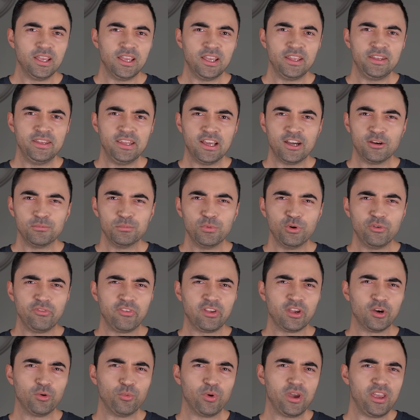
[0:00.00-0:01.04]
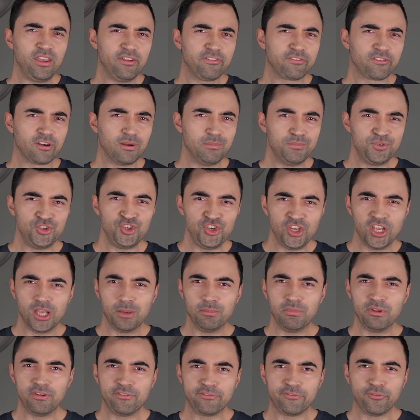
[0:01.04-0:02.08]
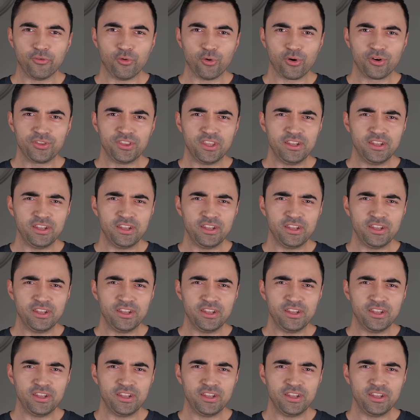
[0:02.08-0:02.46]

And now moving away from GM and Ford,